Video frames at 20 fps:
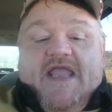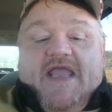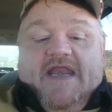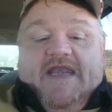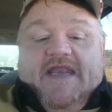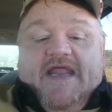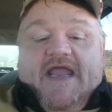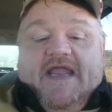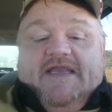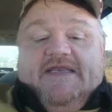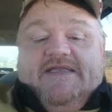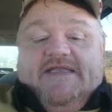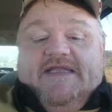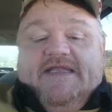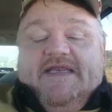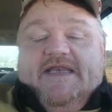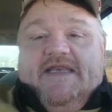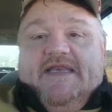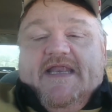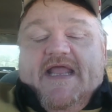In
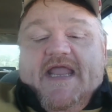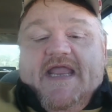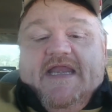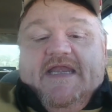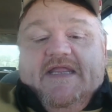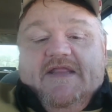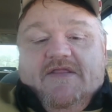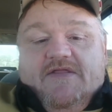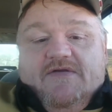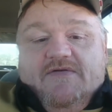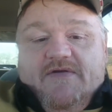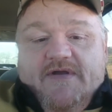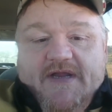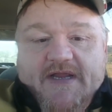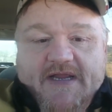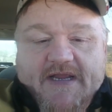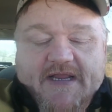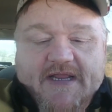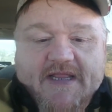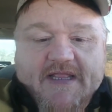nineteen
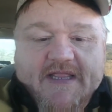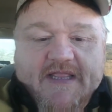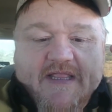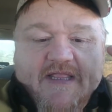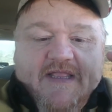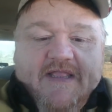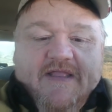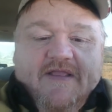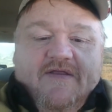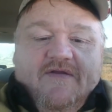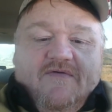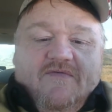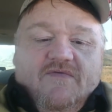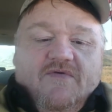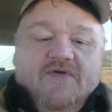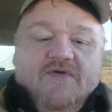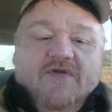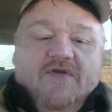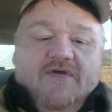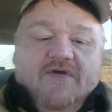ninety-three,
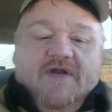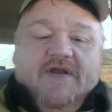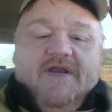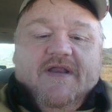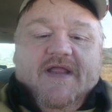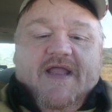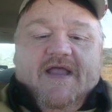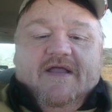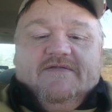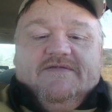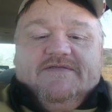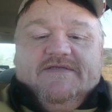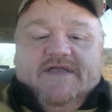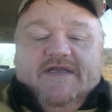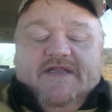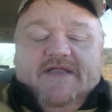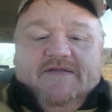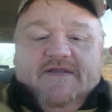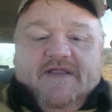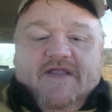Ruger announced
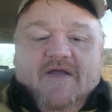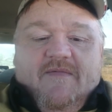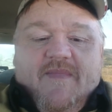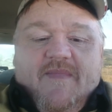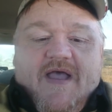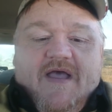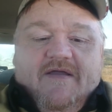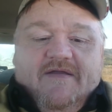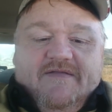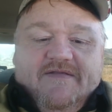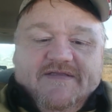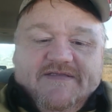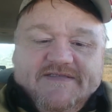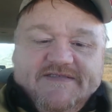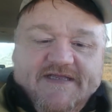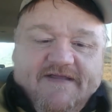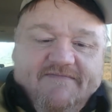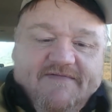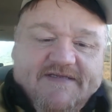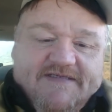that it had come out in the
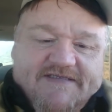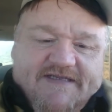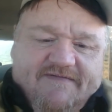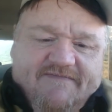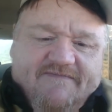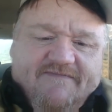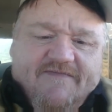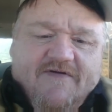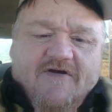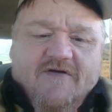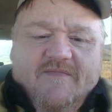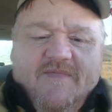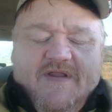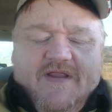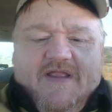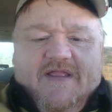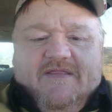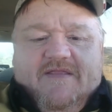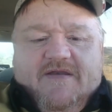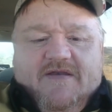seventy-seven
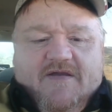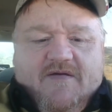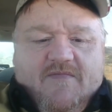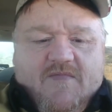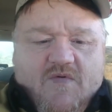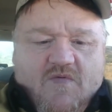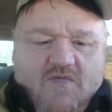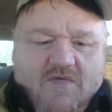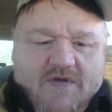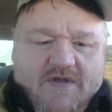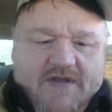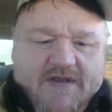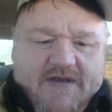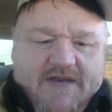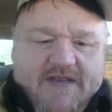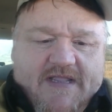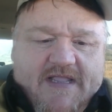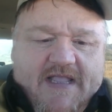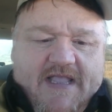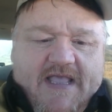varmint and the number one.